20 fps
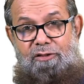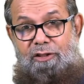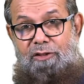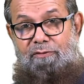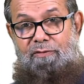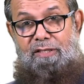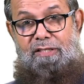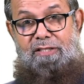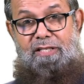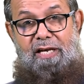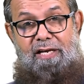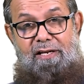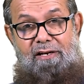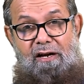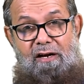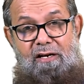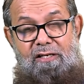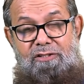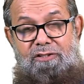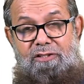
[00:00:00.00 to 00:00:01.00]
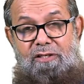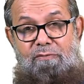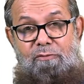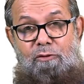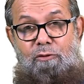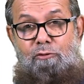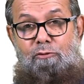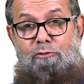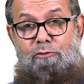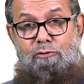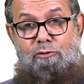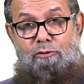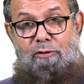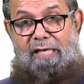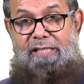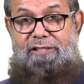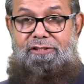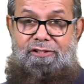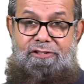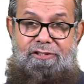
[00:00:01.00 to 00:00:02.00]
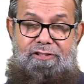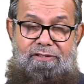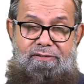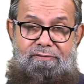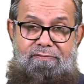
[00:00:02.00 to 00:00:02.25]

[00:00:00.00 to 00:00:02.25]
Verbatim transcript: even there are some Urdu writers,